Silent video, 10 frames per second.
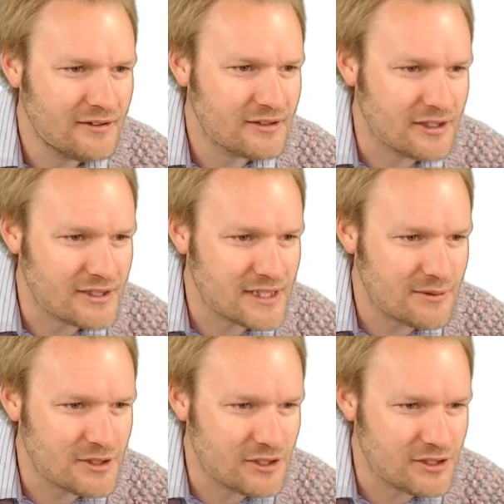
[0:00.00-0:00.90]
we're going to
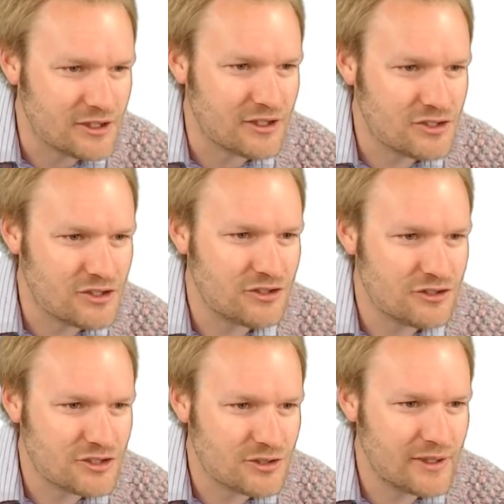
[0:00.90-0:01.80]
substitute a 2
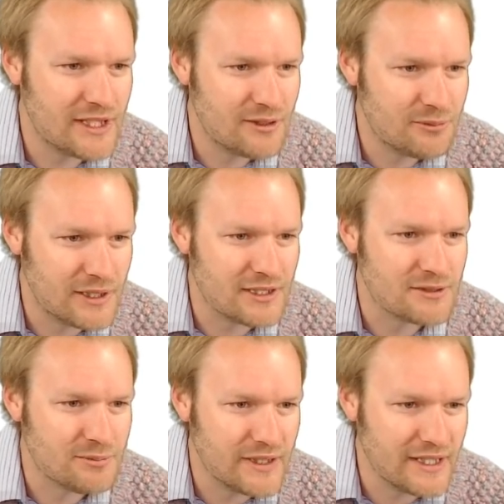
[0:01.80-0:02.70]
squared plus
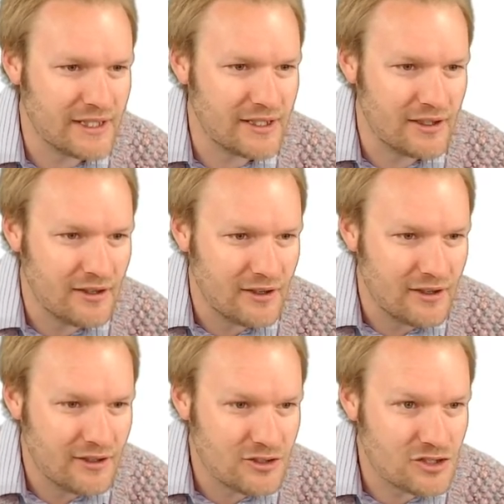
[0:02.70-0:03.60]
b,
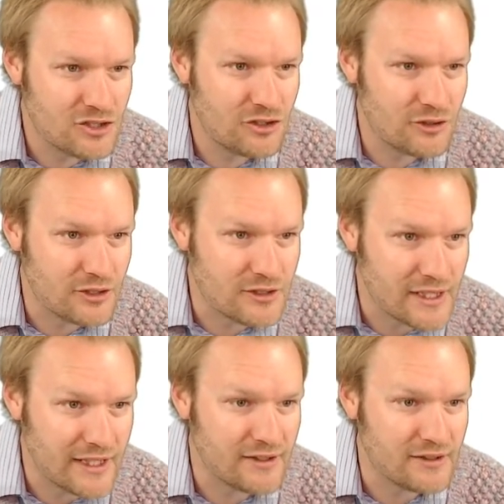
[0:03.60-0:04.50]
2 because
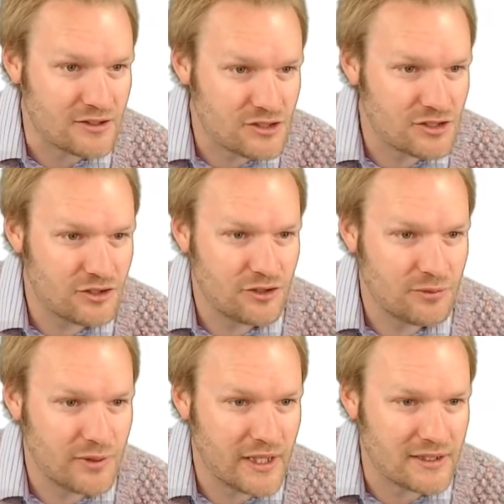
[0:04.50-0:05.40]
n is 2
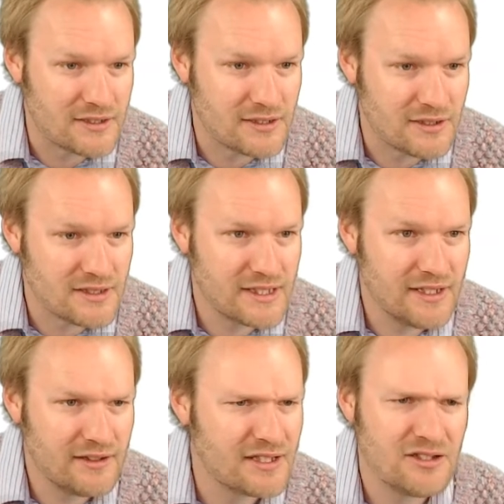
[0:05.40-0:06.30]
plus
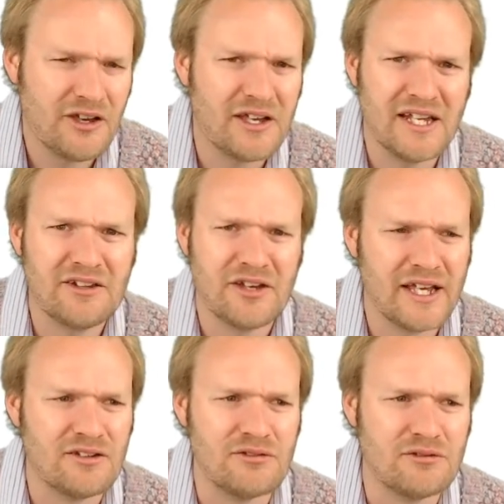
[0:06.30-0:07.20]
c. There's no
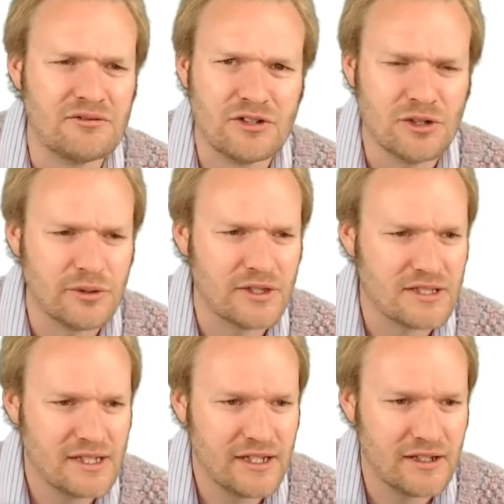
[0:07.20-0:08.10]
n to do with the
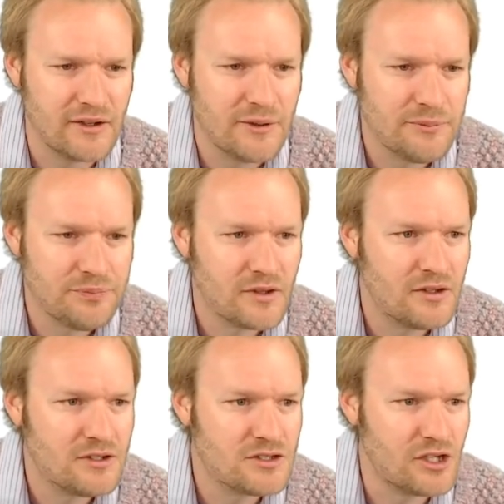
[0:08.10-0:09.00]
c.
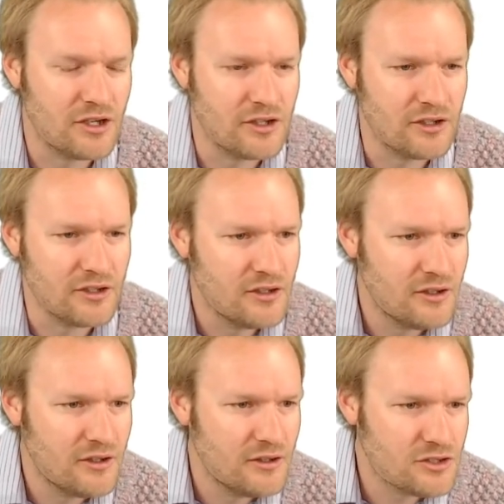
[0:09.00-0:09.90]
So
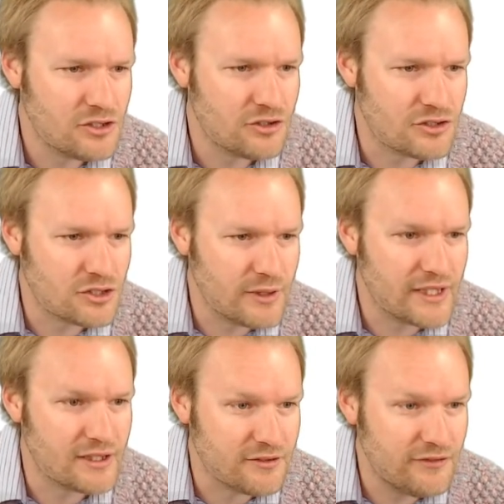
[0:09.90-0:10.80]
2
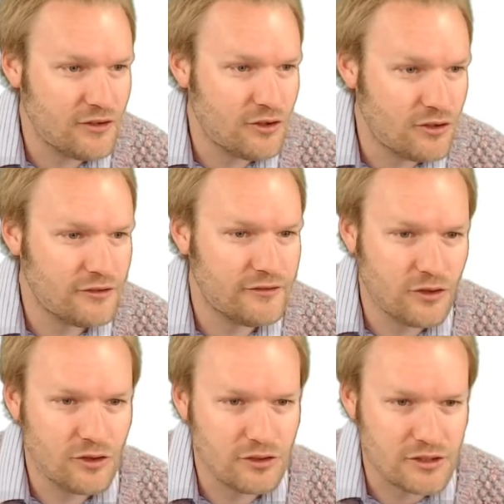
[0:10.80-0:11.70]
squared is 4,
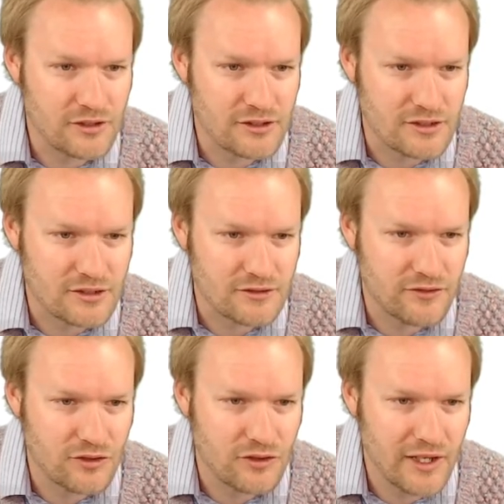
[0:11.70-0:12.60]
so this is
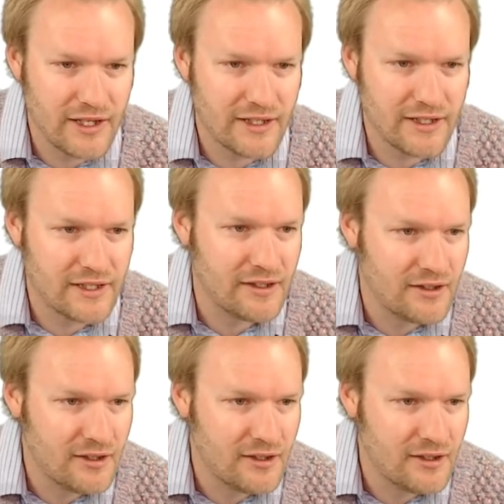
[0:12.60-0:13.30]
4a.